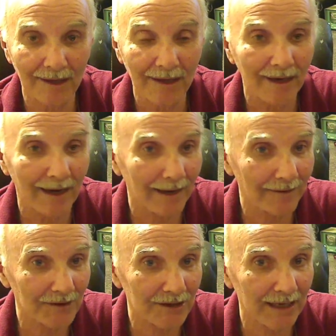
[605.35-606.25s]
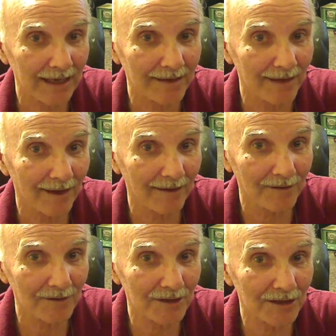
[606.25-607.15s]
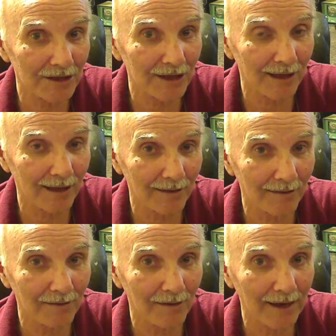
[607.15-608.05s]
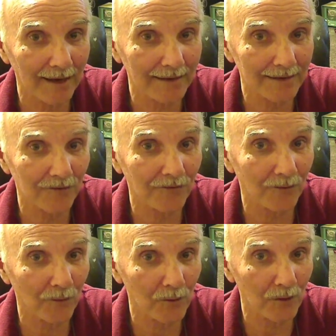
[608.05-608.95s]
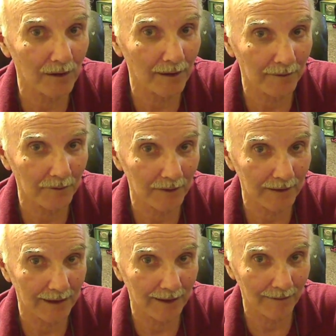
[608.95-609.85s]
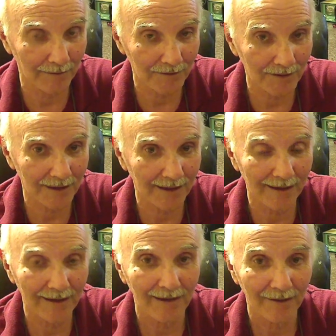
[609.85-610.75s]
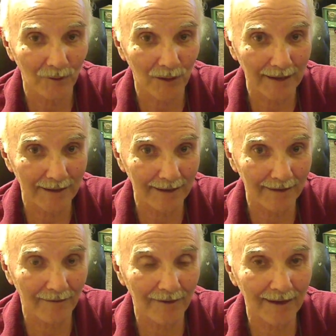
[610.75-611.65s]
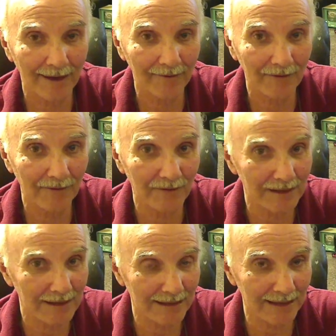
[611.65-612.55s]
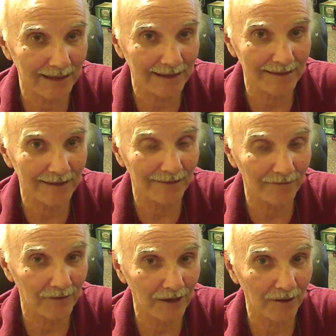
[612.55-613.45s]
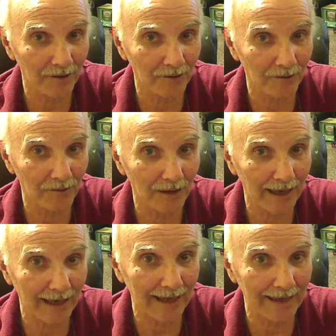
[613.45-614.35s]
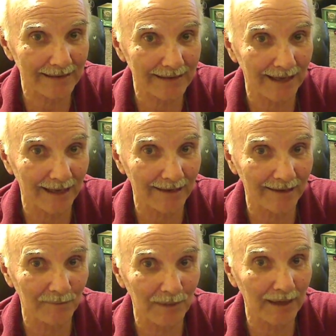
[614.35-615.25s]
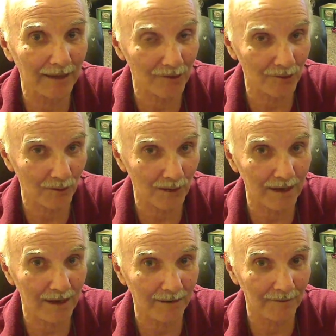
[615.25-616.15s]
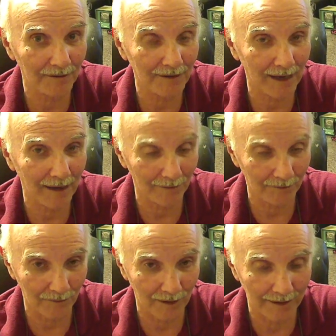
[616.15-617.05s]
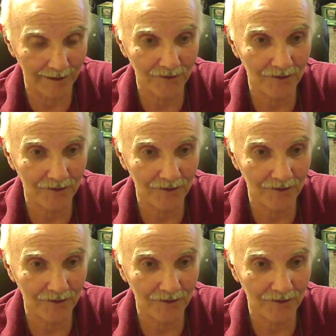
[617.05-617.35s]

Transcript: I've seen those as low as $400 right now, and I've even seen a few guys selling them in the $300 range.